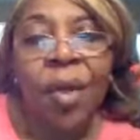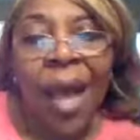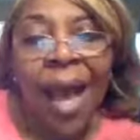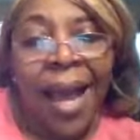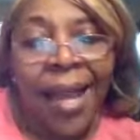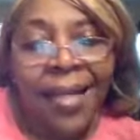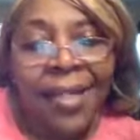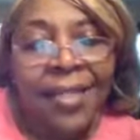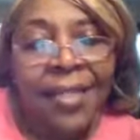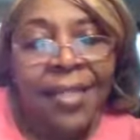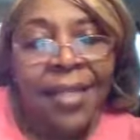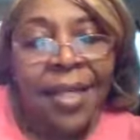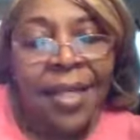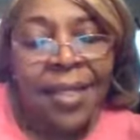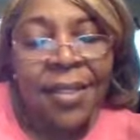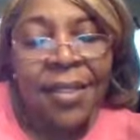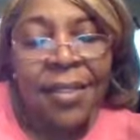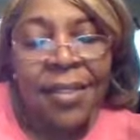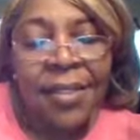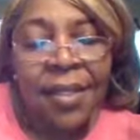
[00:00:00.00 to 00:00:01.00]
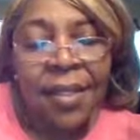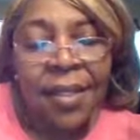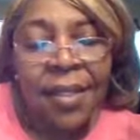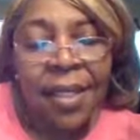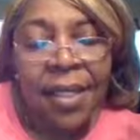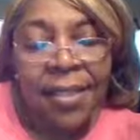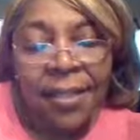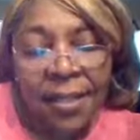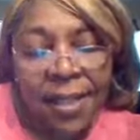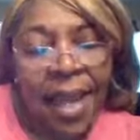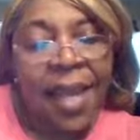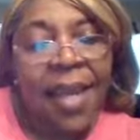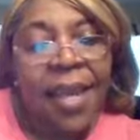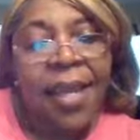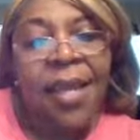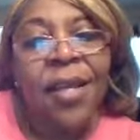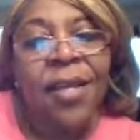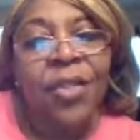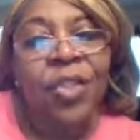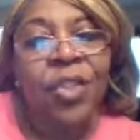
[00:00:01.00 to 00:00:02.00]
God is is he's
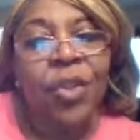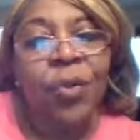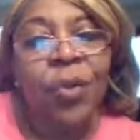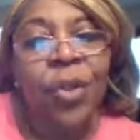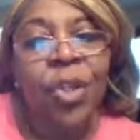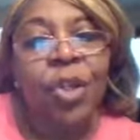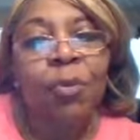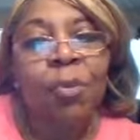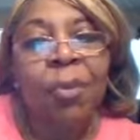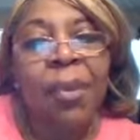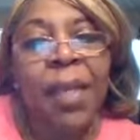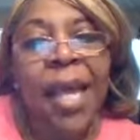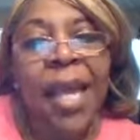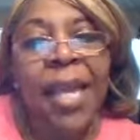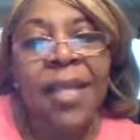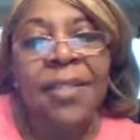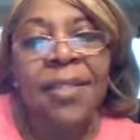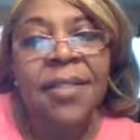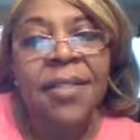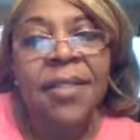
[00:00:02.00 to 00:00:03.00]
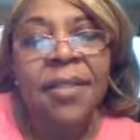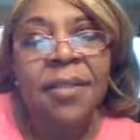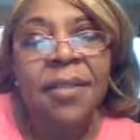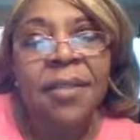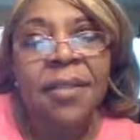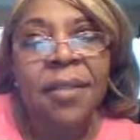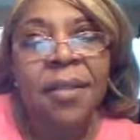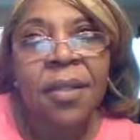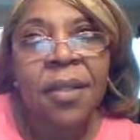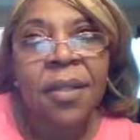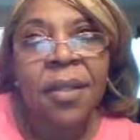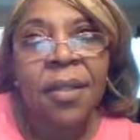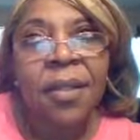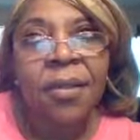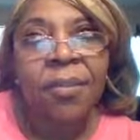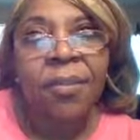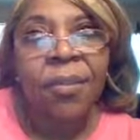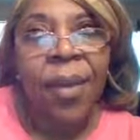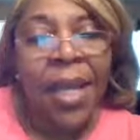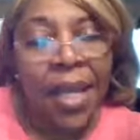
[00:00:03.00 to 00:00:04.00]
taking us to a new place
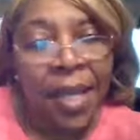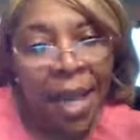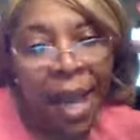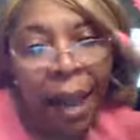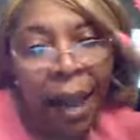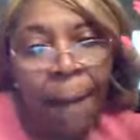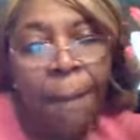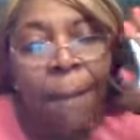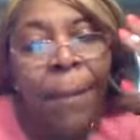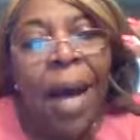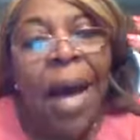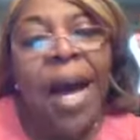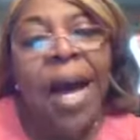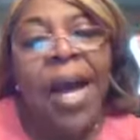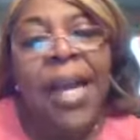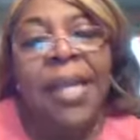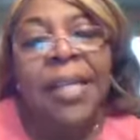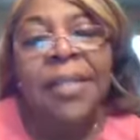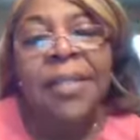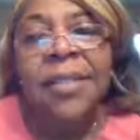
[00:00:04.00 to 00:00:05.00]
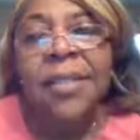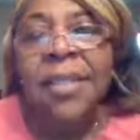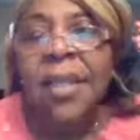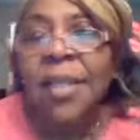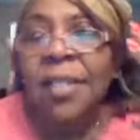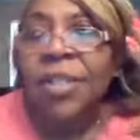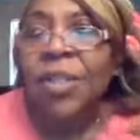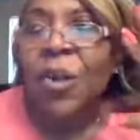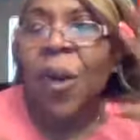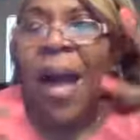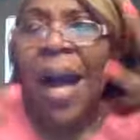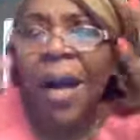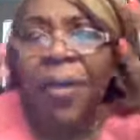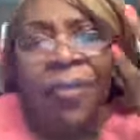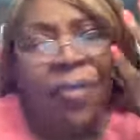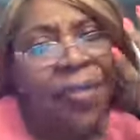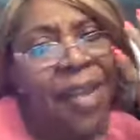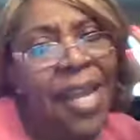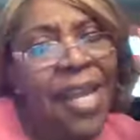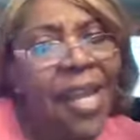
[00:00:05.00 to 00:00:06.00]
in our minds. So
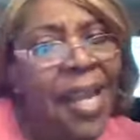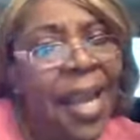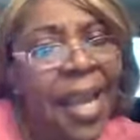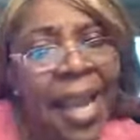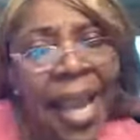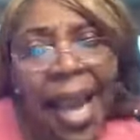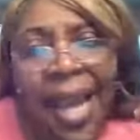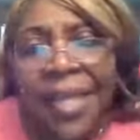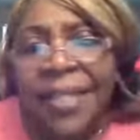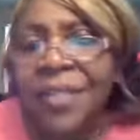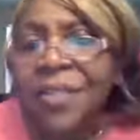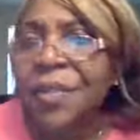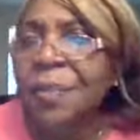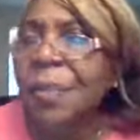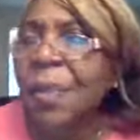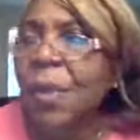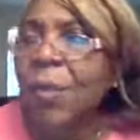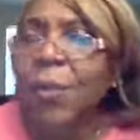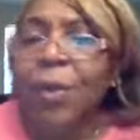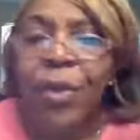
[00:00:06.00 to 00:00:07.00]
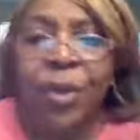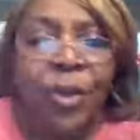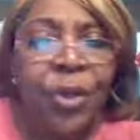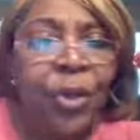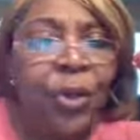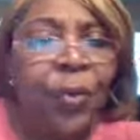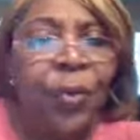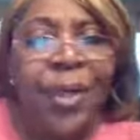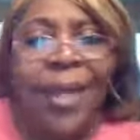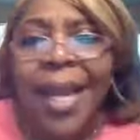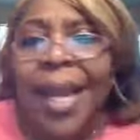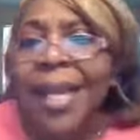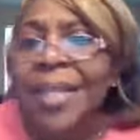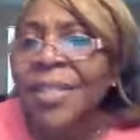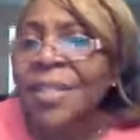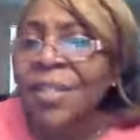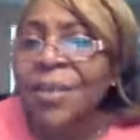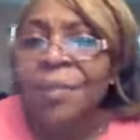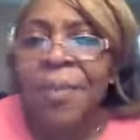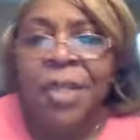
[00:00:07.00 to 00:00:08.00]
our thinking has to be renewed, it
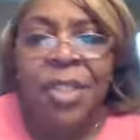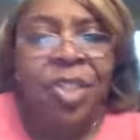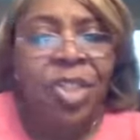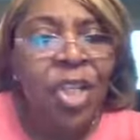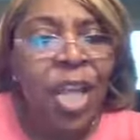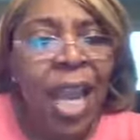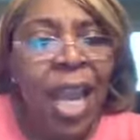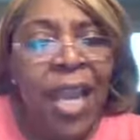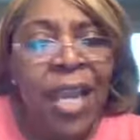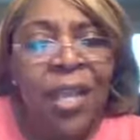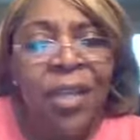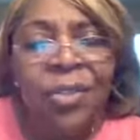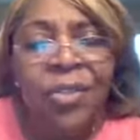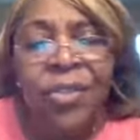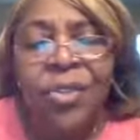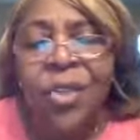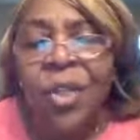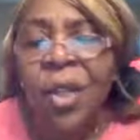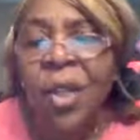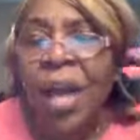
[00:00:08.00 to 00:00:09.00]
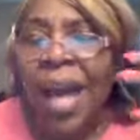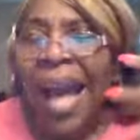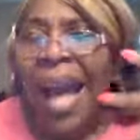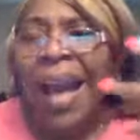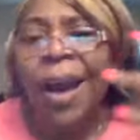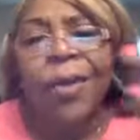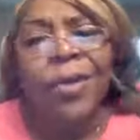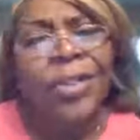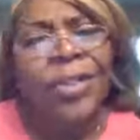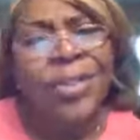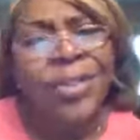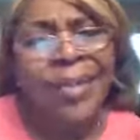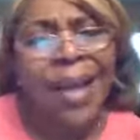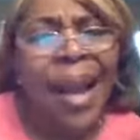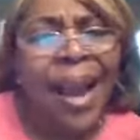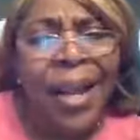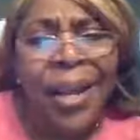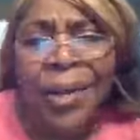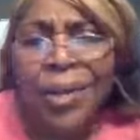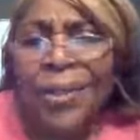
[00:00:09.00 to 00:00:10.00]
has to be changed. Our
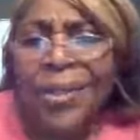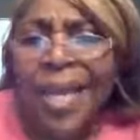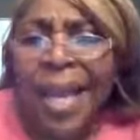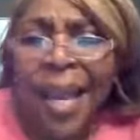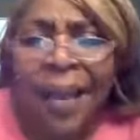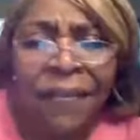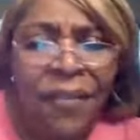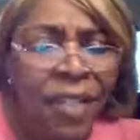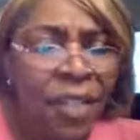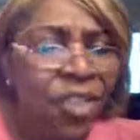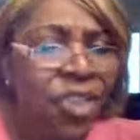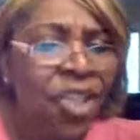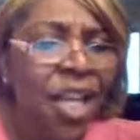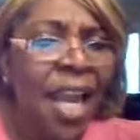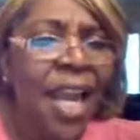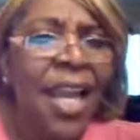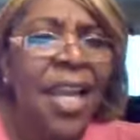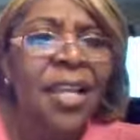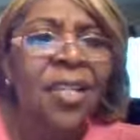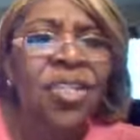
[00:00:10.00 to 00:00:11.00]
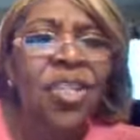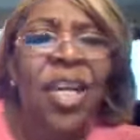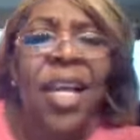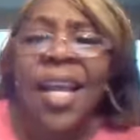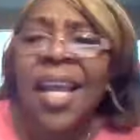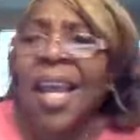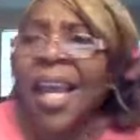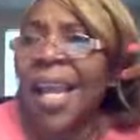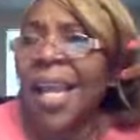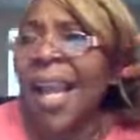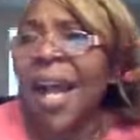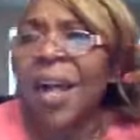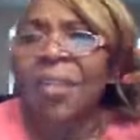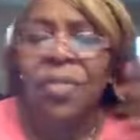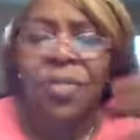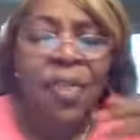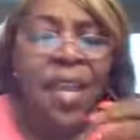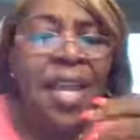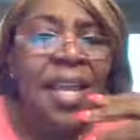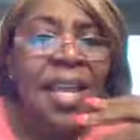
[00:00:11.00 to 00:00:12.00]
desires have to change and
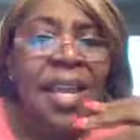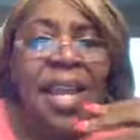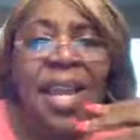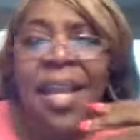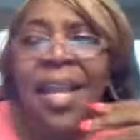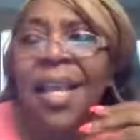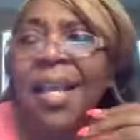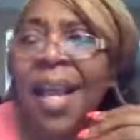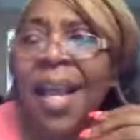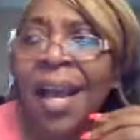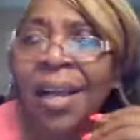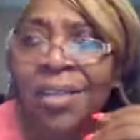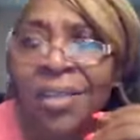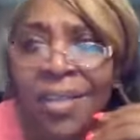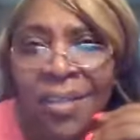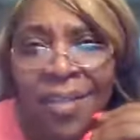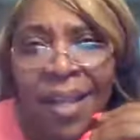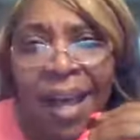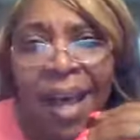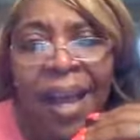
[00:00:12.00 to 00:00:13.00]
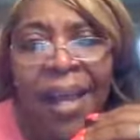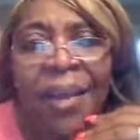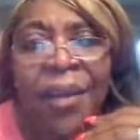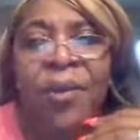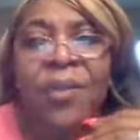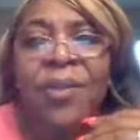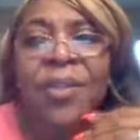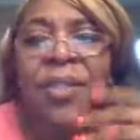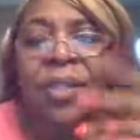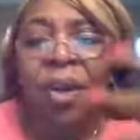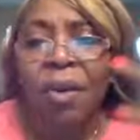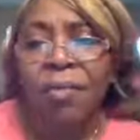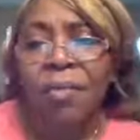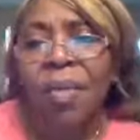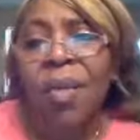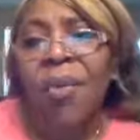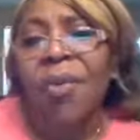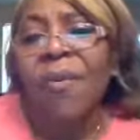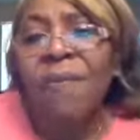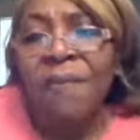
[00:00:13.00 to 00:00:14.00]
our thinking and our desires,
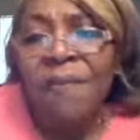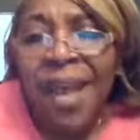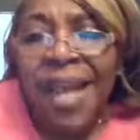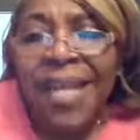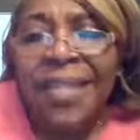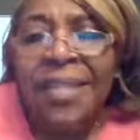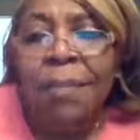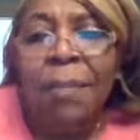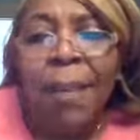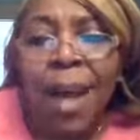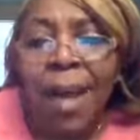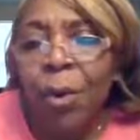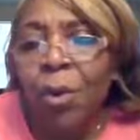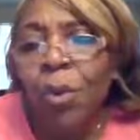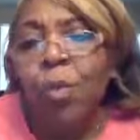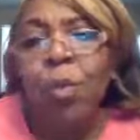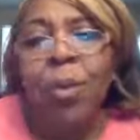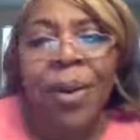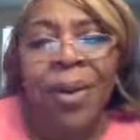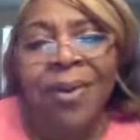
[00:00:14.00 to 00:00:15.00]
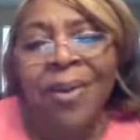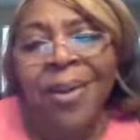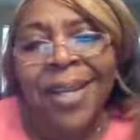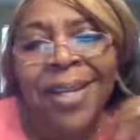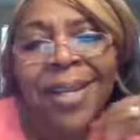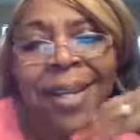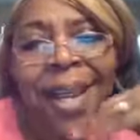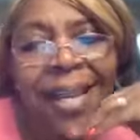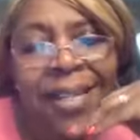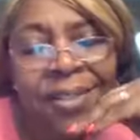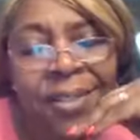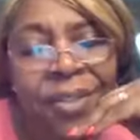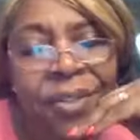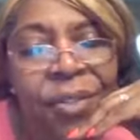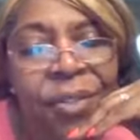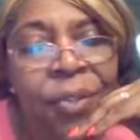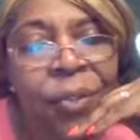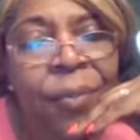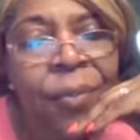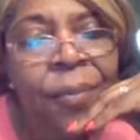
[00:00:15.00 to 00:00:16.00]
they're affected by who we're
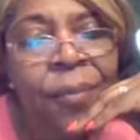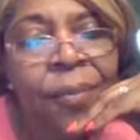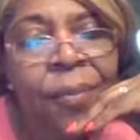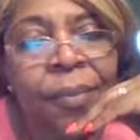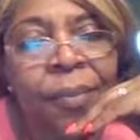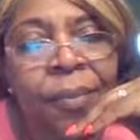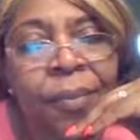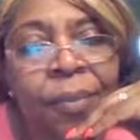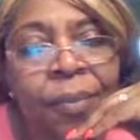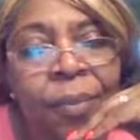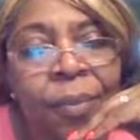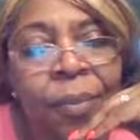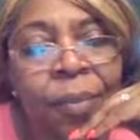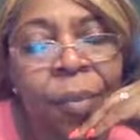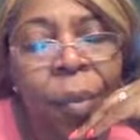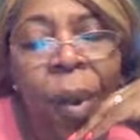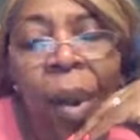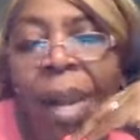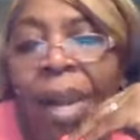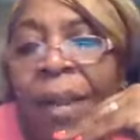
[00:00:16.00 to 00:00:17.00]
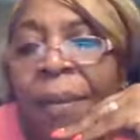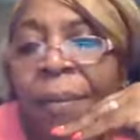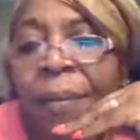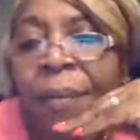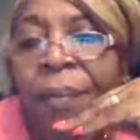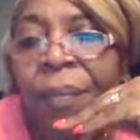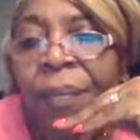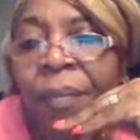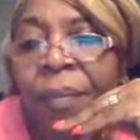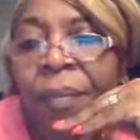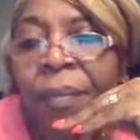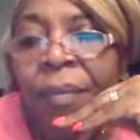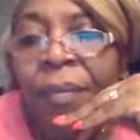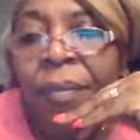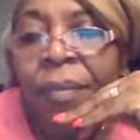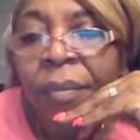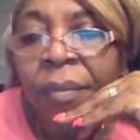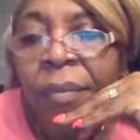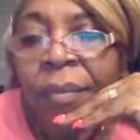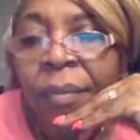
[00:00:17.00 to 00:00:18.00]
connected to, right?
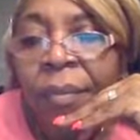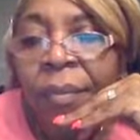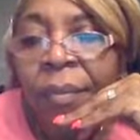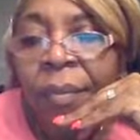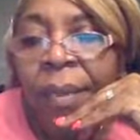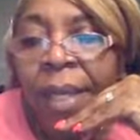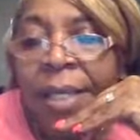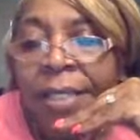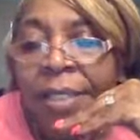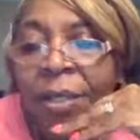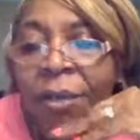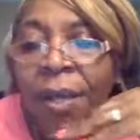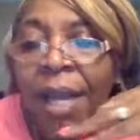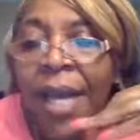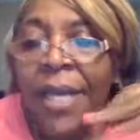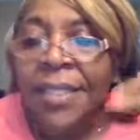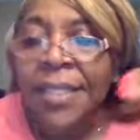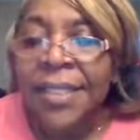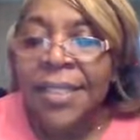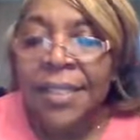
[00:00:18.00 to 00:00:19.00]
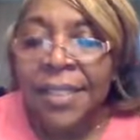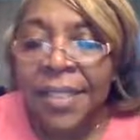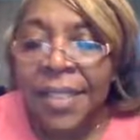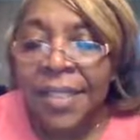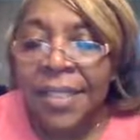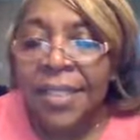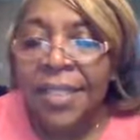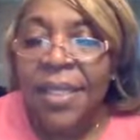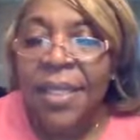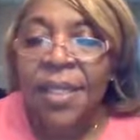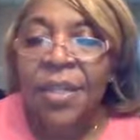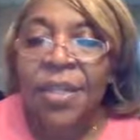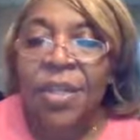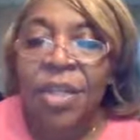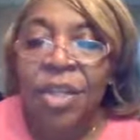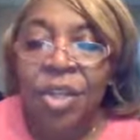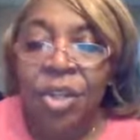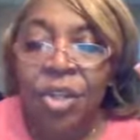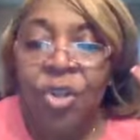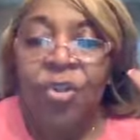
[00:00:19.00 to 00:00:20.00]
And so God says,
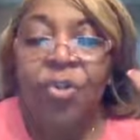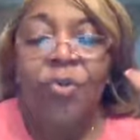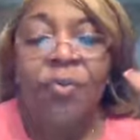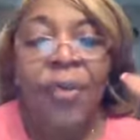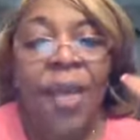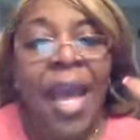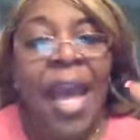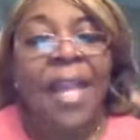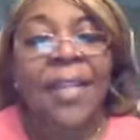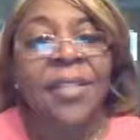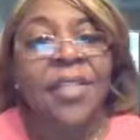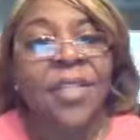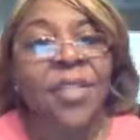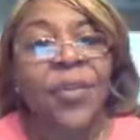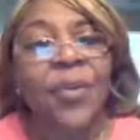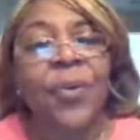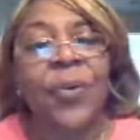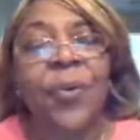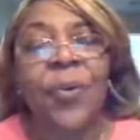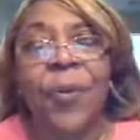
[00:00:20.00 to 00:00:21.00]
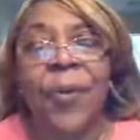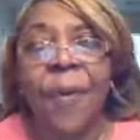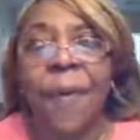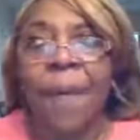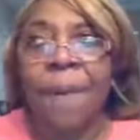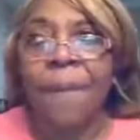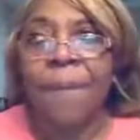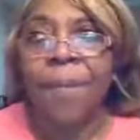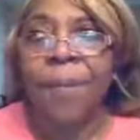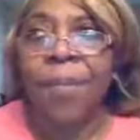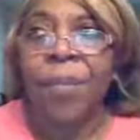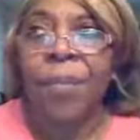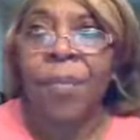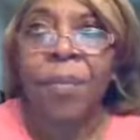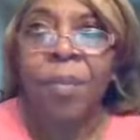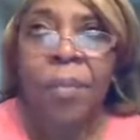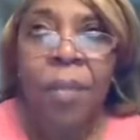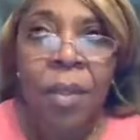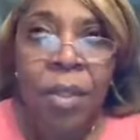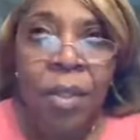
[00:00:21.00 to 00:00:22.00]
listen, you've got to
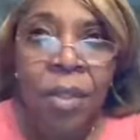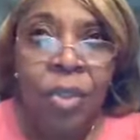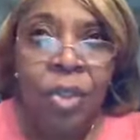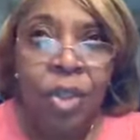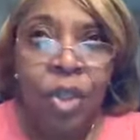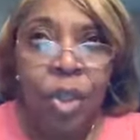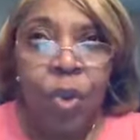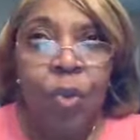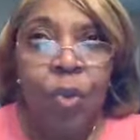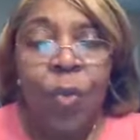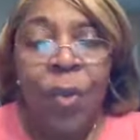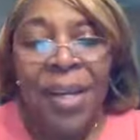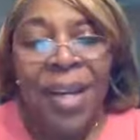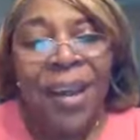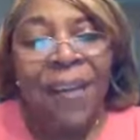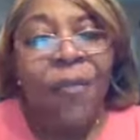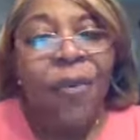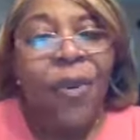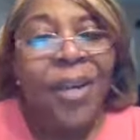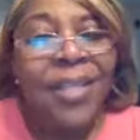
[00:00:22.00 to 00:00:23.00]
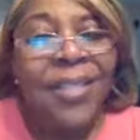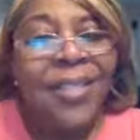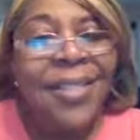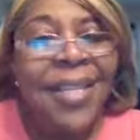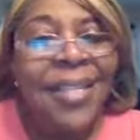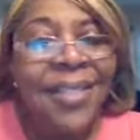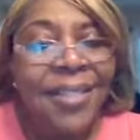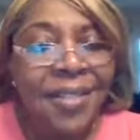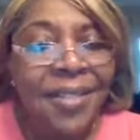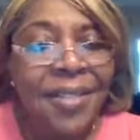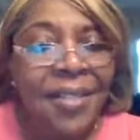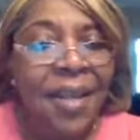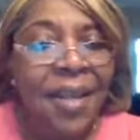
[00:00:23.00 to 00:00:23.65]
do whatever is necessary